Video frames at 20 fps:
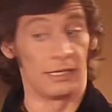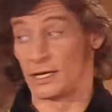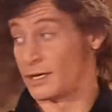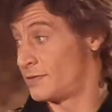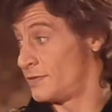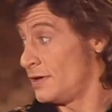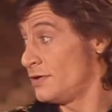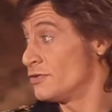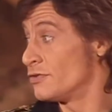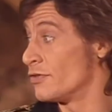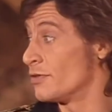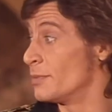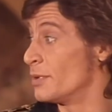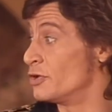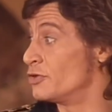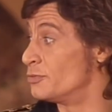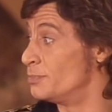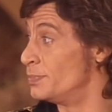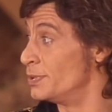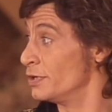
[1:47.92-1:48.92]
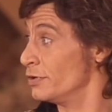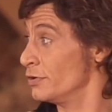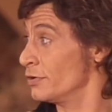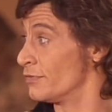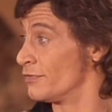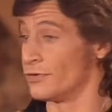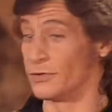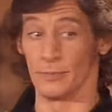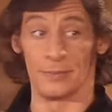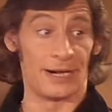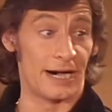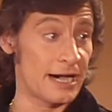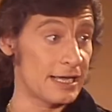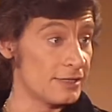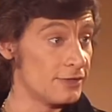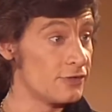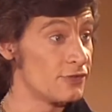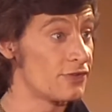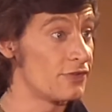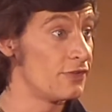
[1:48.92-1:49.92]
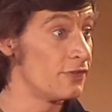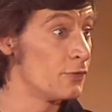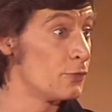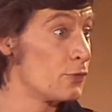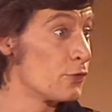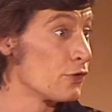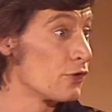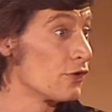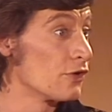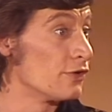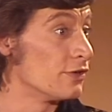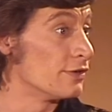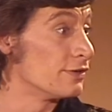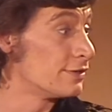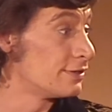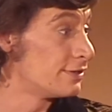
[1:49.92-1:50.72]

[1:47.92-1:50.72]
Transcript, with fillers: Like these are the most beautiful models in the world.